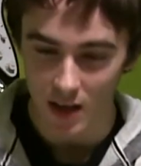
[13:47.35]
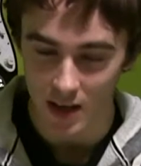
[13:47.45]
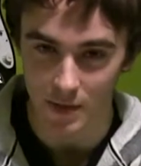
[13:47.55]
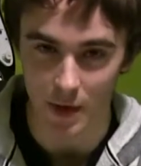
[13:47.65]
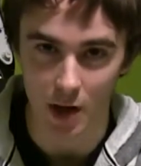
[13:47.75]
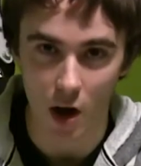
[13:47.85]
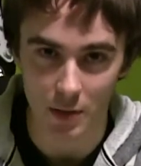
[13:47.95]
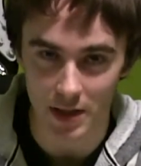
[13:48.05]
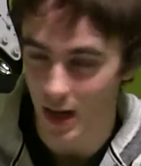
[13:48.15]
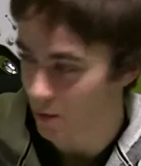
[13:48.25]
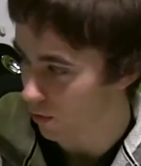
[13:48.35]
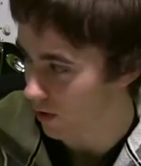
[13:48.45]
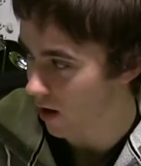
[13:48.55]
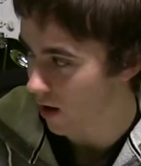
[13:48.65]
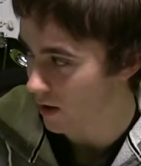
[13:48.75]
It's a very common sideboard
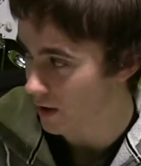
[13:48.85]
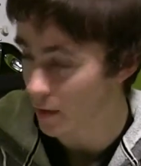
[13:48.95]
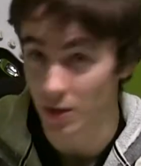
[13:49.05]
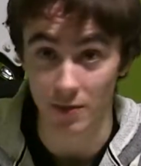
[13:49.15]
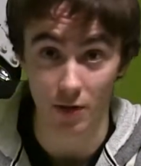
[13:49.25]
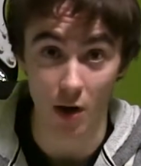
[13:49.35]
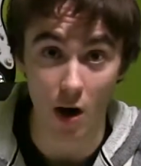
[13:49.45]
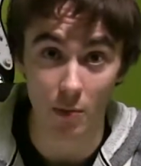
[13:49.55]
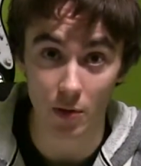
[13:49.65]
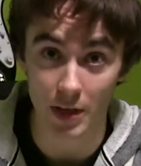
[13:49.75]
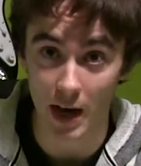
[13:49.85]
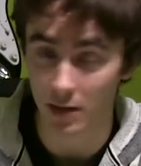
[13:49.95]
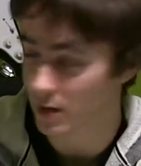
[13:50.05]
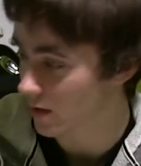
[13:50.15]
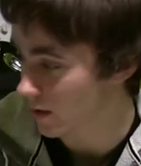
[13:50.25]
card, especially for combo
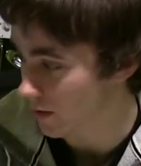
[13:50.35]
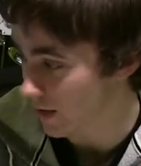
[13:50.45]
decks